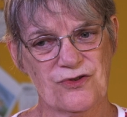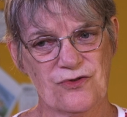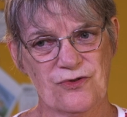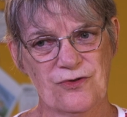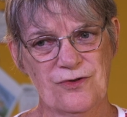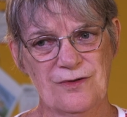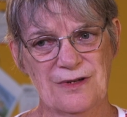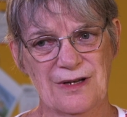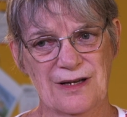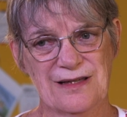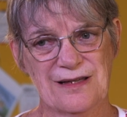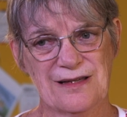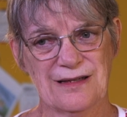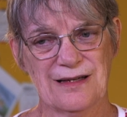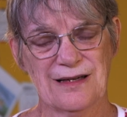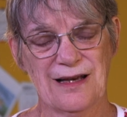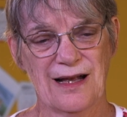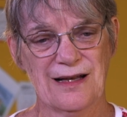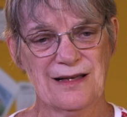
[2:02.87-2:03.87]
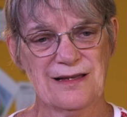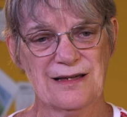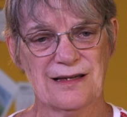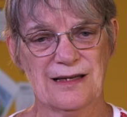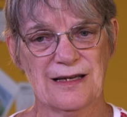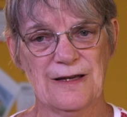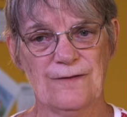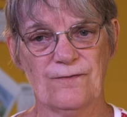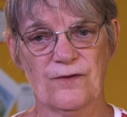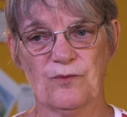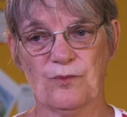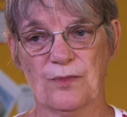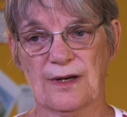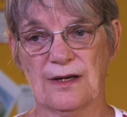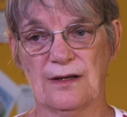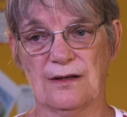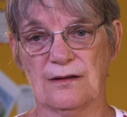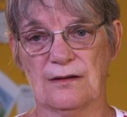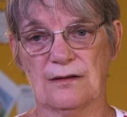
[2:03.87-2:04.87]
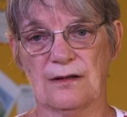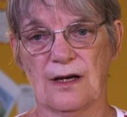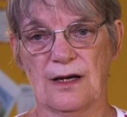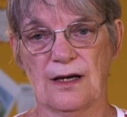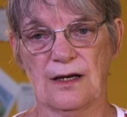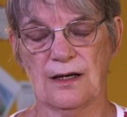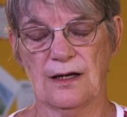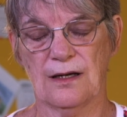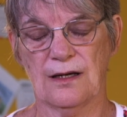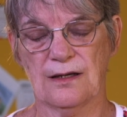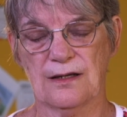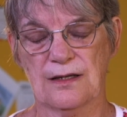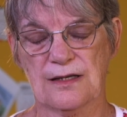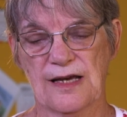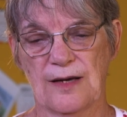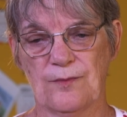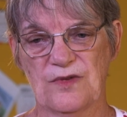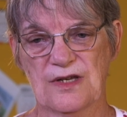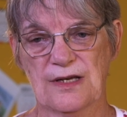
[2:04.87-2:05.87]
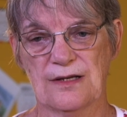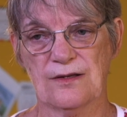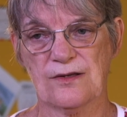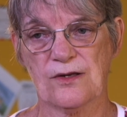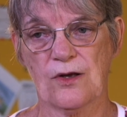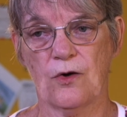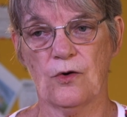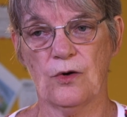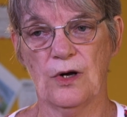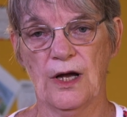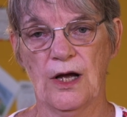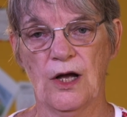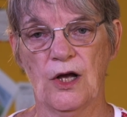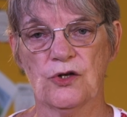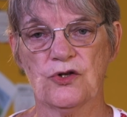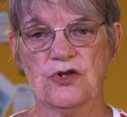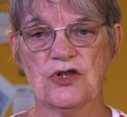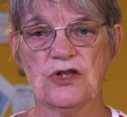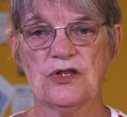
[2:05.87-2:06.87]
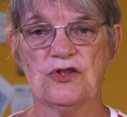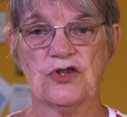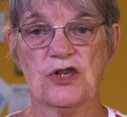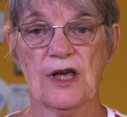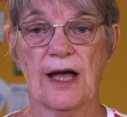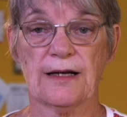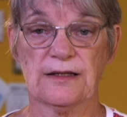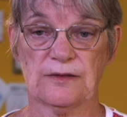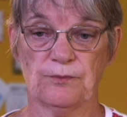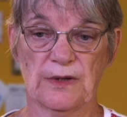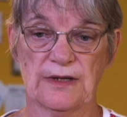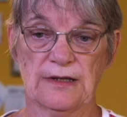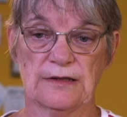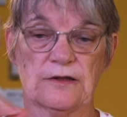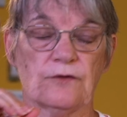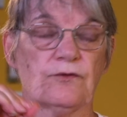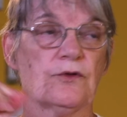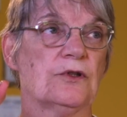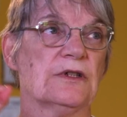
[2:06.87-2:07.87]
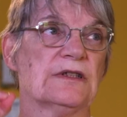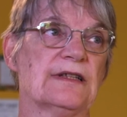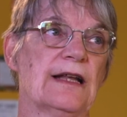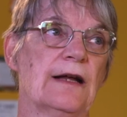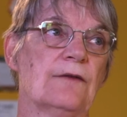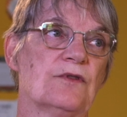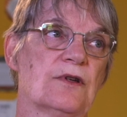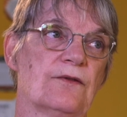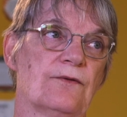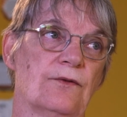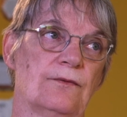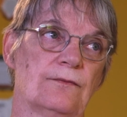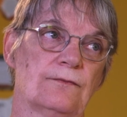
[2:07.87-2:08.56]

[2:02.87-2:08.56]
true. I said, it hasn't even been attempted. So she checked, because of course they have to